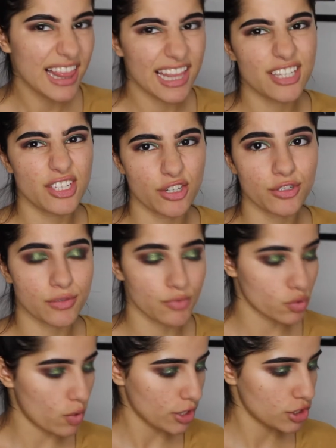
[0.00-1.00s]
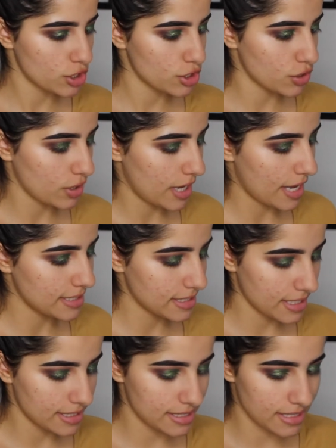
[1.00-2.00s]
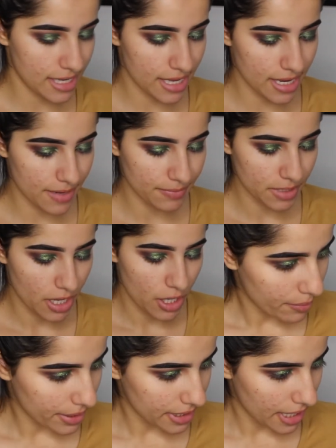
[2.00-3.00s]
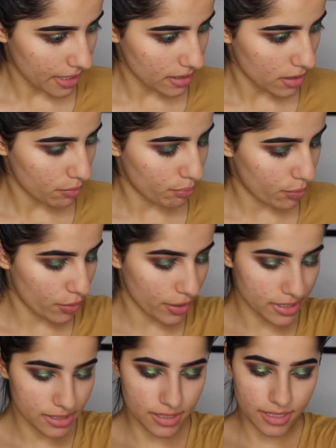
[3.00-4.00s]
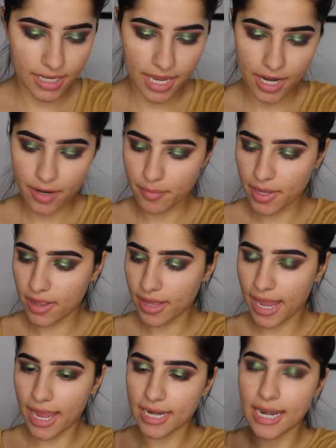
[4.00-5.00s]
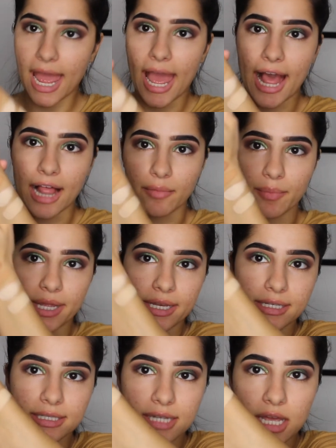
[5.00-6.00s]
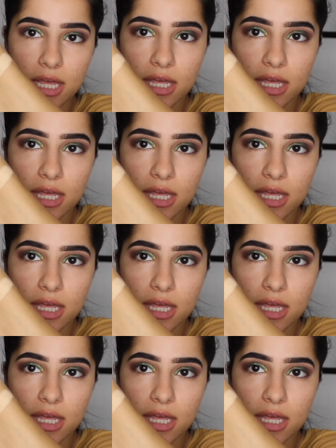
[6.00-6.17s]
Let's do some swatches so you guys can see it. Banana, porcelain, caramel, and almond.